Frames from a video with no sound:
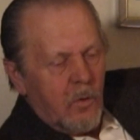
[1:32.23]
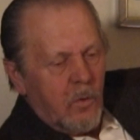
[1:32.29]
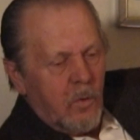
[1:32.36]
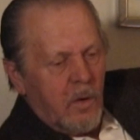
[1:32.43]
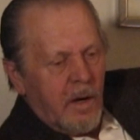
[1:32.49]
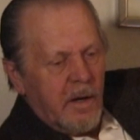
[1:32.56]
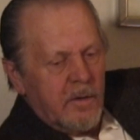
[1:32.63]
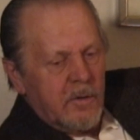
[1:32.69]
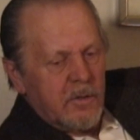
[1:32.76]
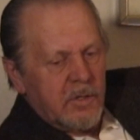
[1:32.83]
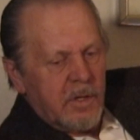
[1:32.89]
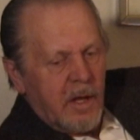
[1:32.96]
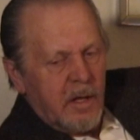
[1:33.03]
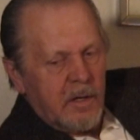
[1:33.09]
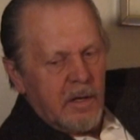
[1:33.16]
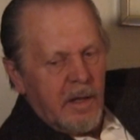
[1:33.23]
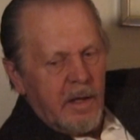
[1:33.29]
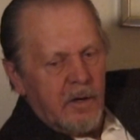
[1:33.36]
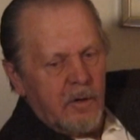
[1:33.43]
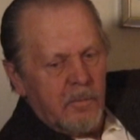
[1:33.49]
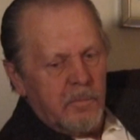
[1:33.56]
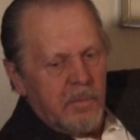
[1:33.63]
who I understand
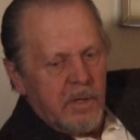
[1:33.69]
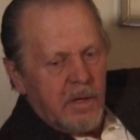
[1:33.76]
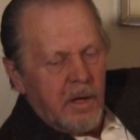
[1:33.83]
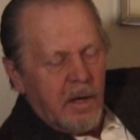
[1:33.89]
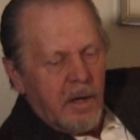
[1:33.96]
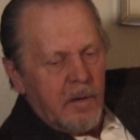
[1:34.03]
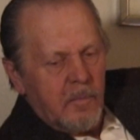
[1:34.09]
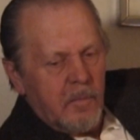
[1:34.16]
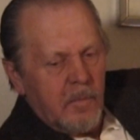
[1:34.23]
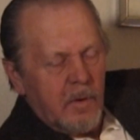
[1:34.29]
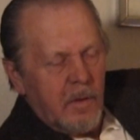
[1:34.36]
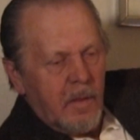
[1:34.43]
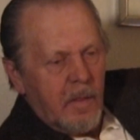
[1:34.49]
later became